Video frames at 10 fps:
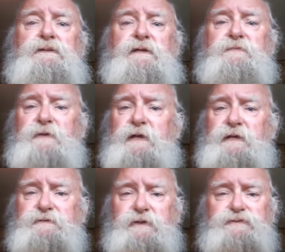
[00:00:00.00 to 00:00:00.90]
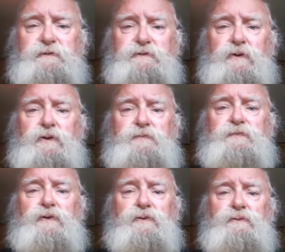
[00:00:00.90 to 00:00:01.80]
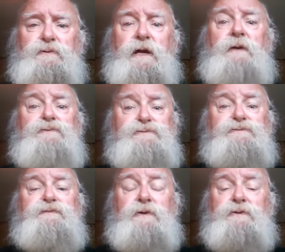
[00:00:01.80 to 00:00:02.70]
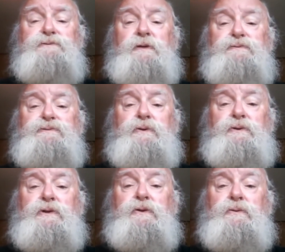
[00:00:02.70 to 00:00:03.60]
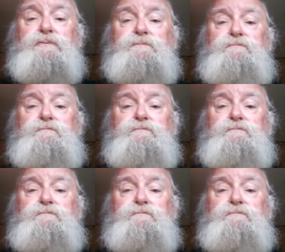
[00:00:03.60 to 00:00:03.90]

that if I had nothing to offer, I was as far as I was going to go.